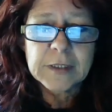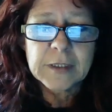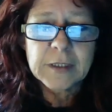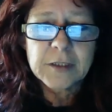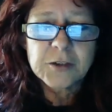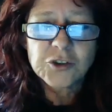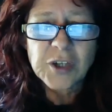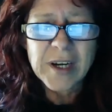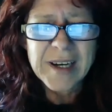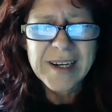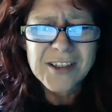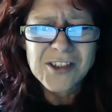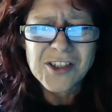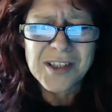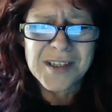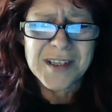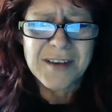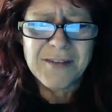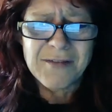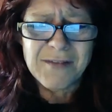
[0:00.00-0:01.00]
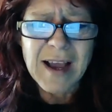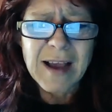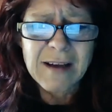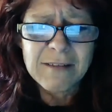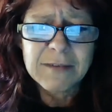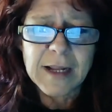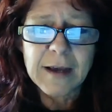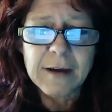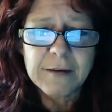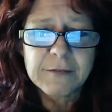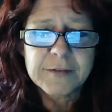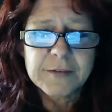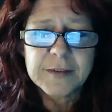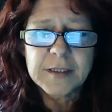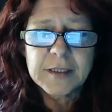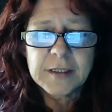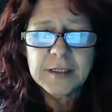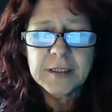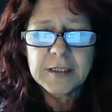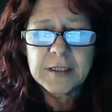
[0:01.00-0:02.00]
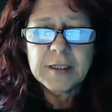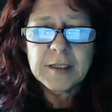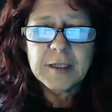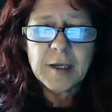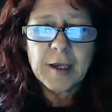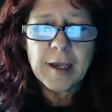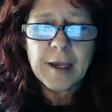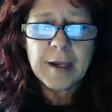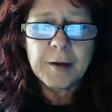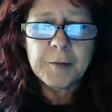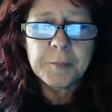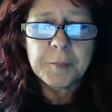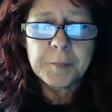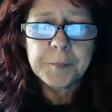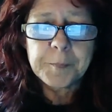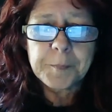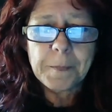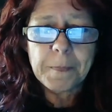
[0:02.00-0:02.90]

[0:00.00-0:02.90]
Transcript: to just survive life. And